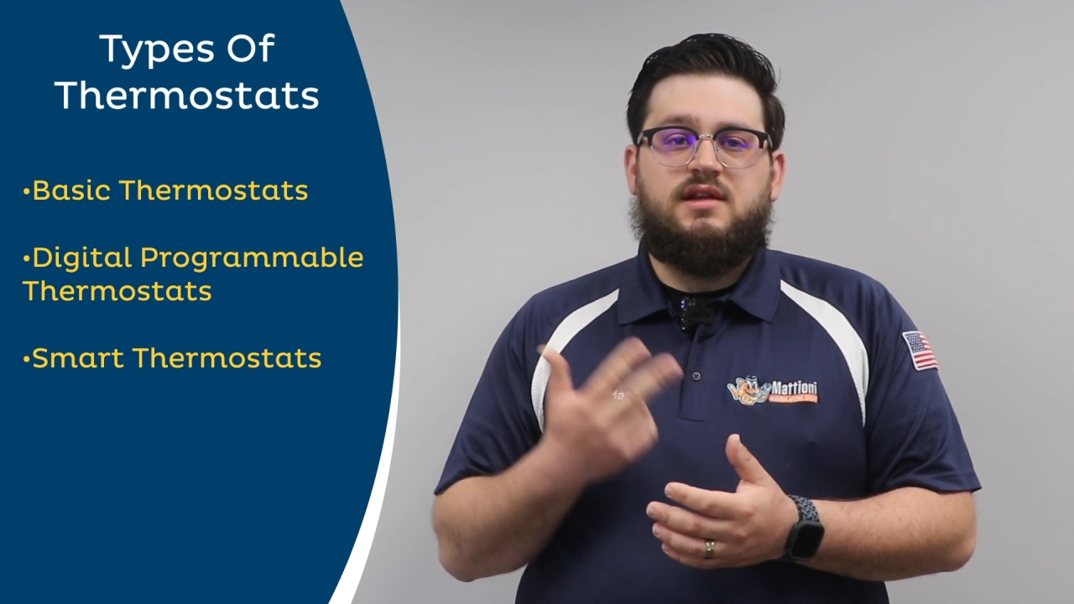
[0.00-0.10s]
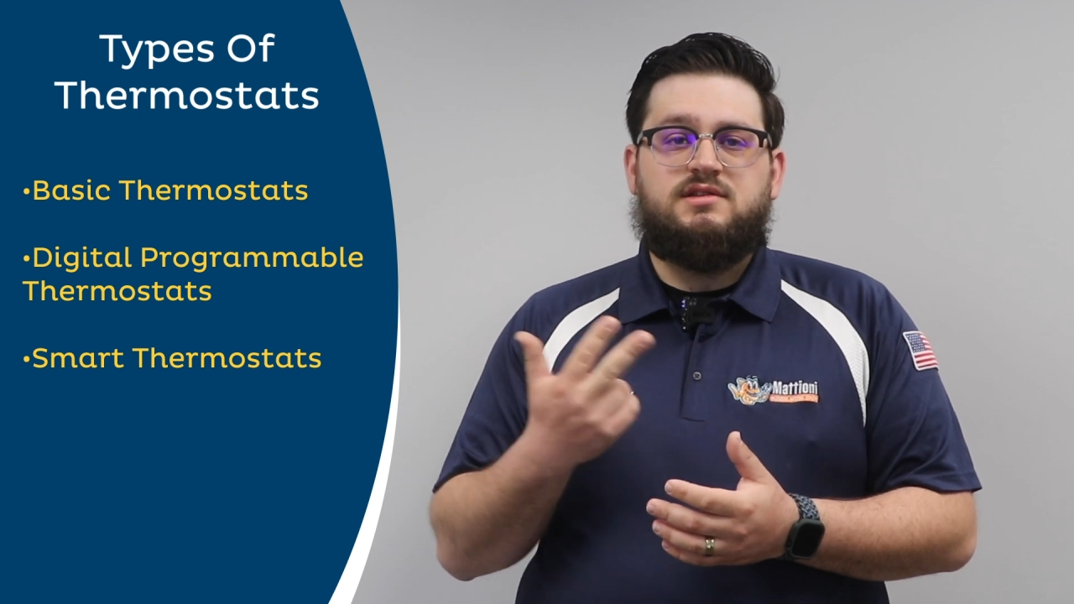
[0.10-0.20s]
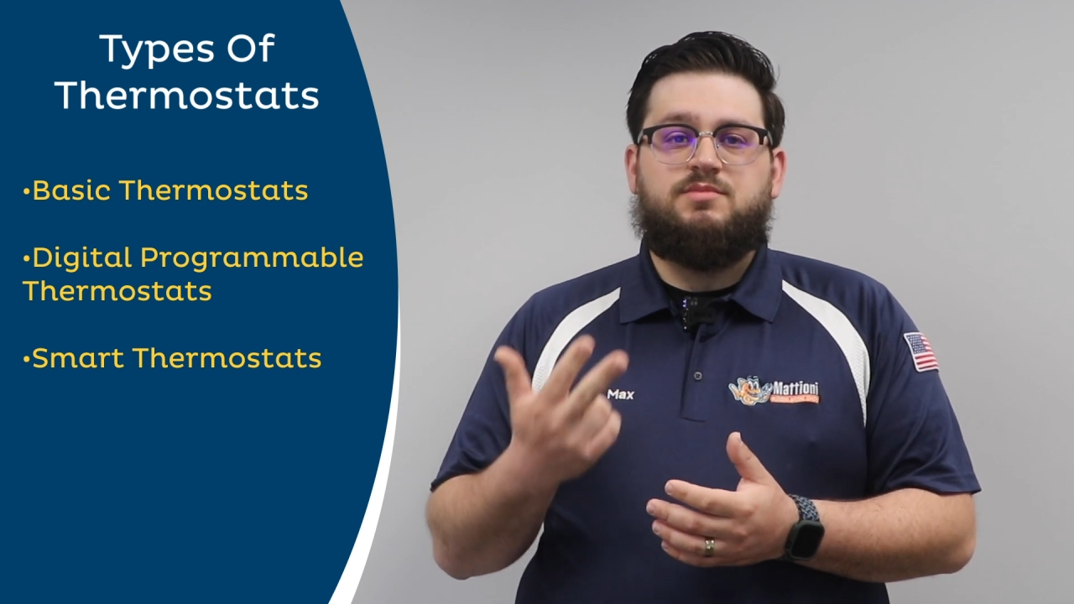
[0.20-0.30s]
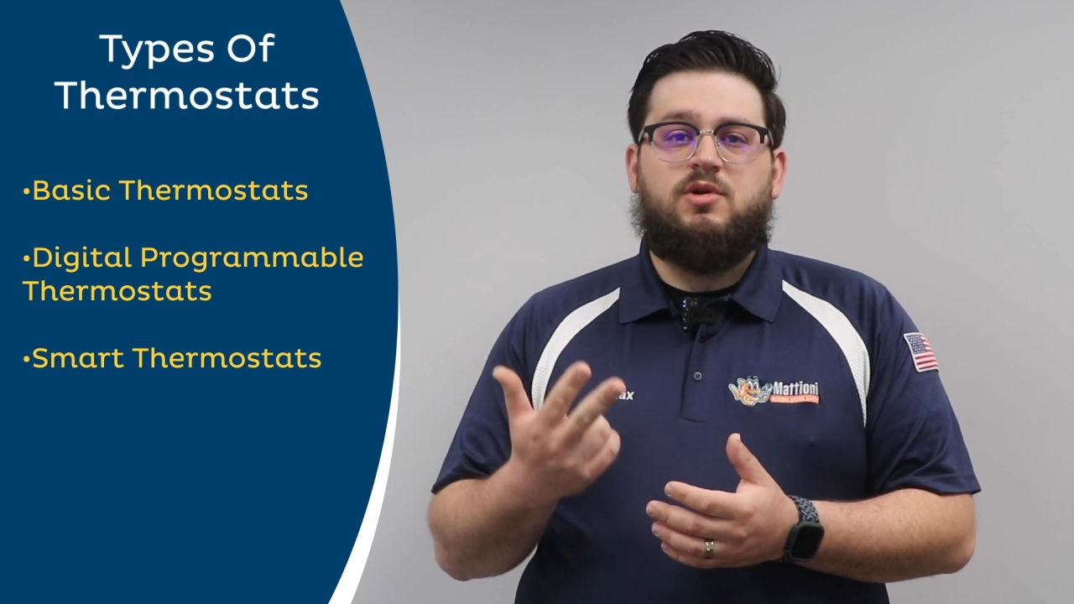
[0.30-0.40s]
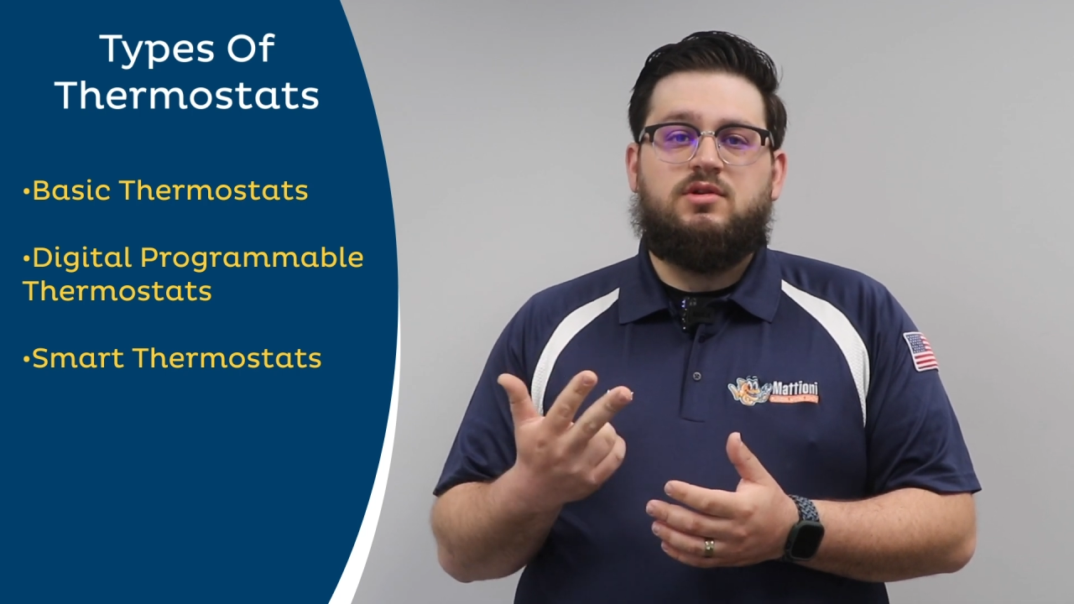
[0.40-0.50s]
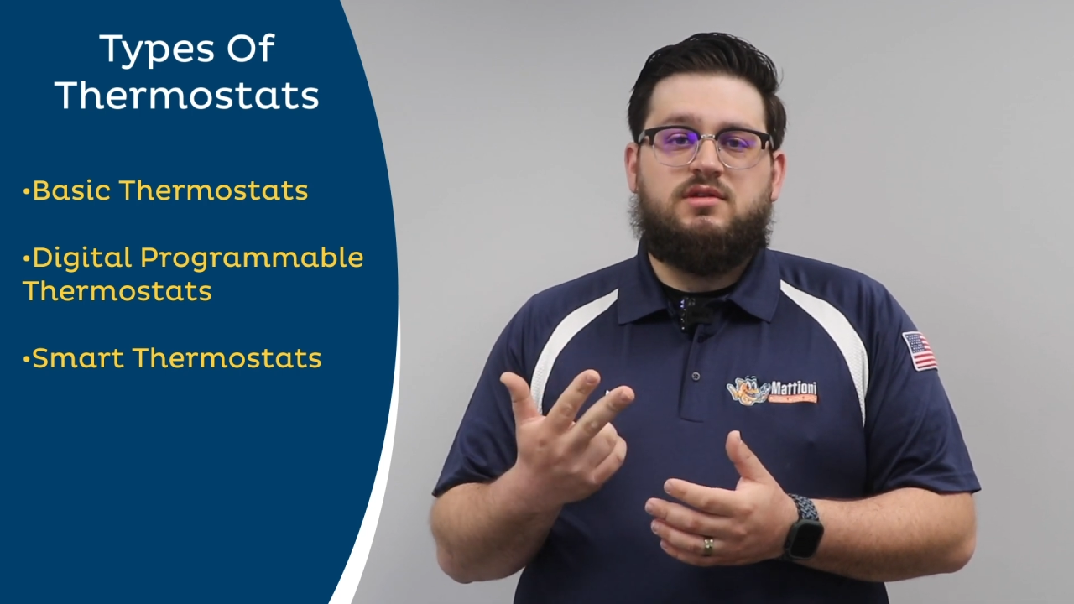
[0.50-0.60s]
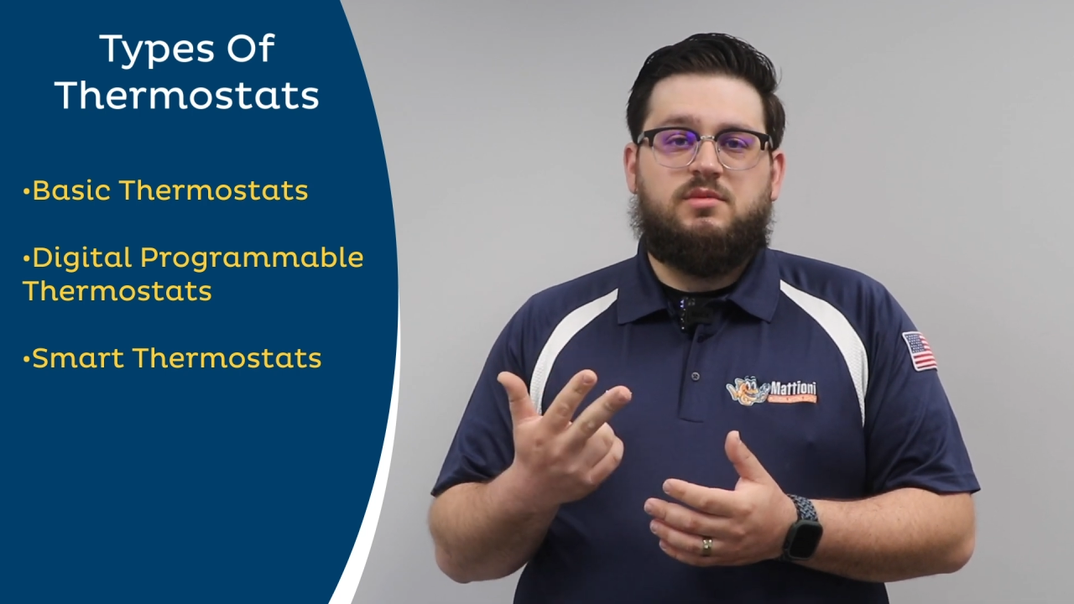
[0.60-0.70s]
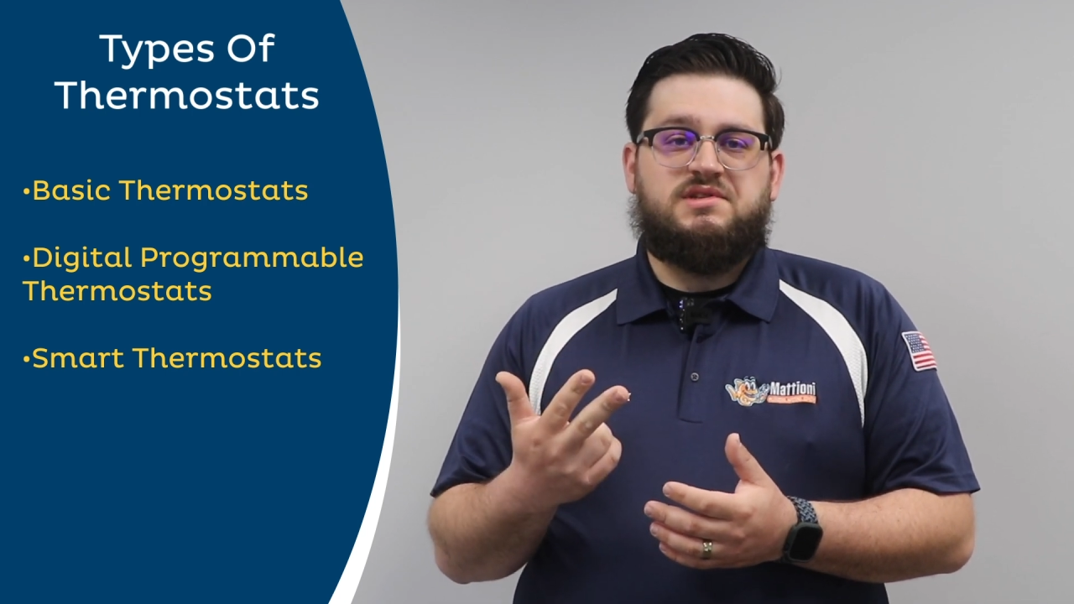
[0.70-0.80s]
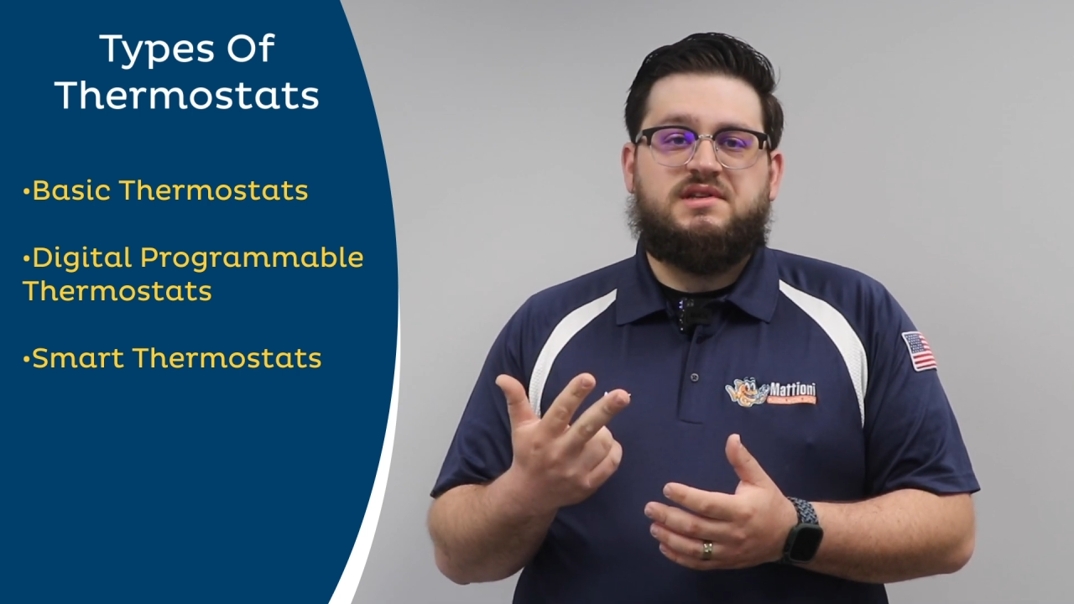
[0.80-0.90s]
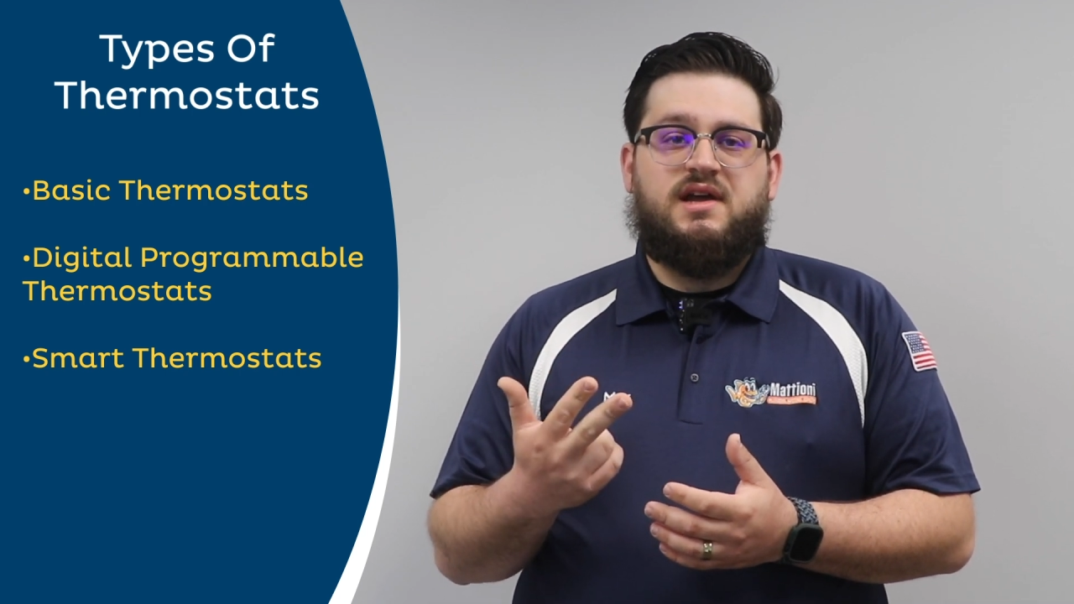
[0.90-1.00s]
and smart
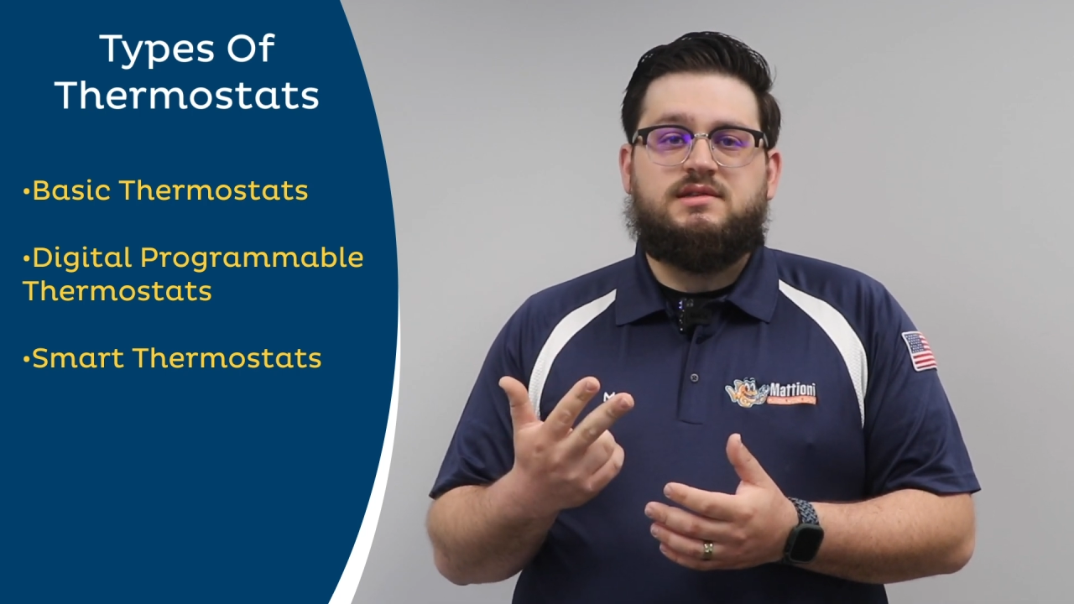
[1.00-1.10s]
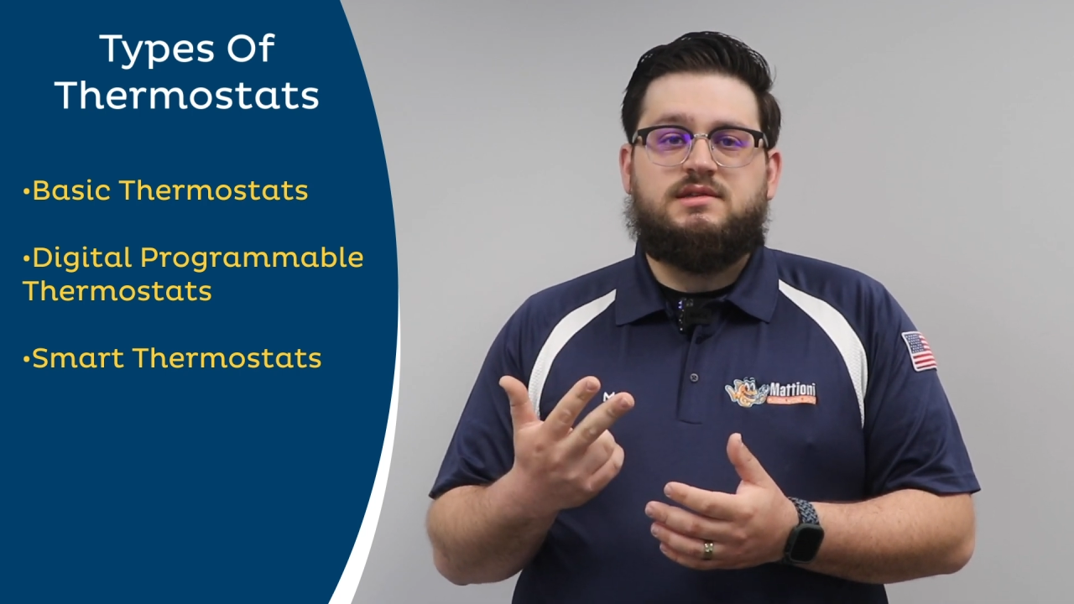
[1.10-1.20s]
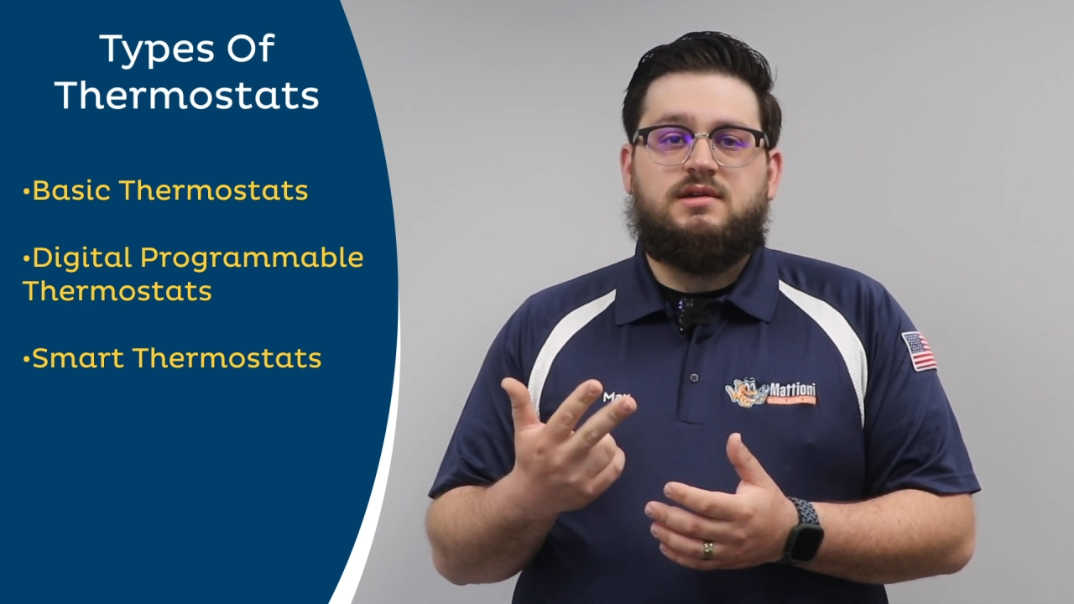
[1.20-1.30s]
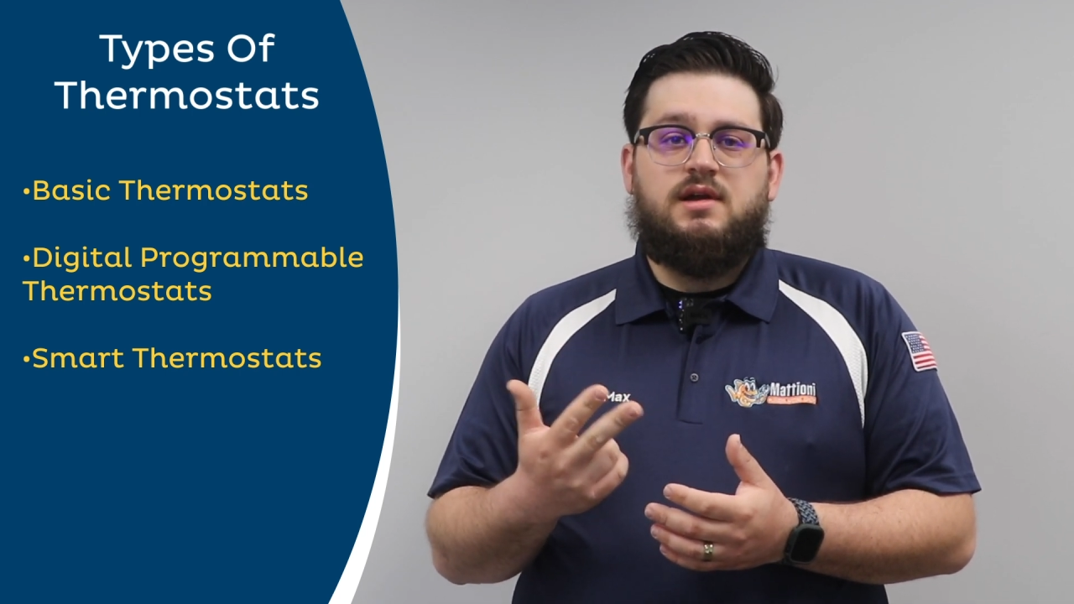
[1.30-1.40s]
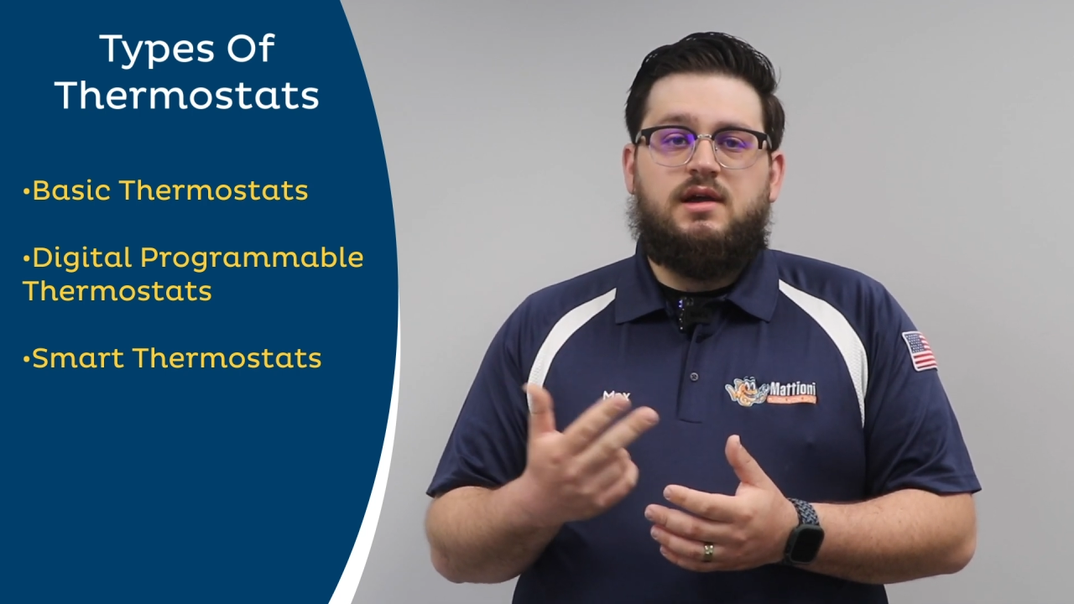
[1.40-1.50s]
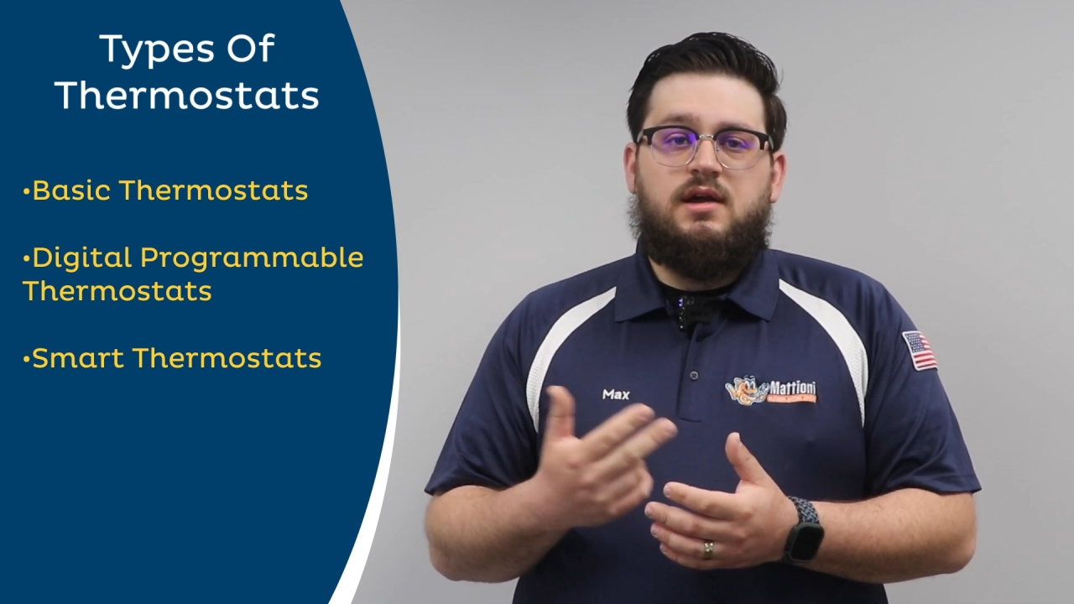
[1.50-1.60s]
thermostats.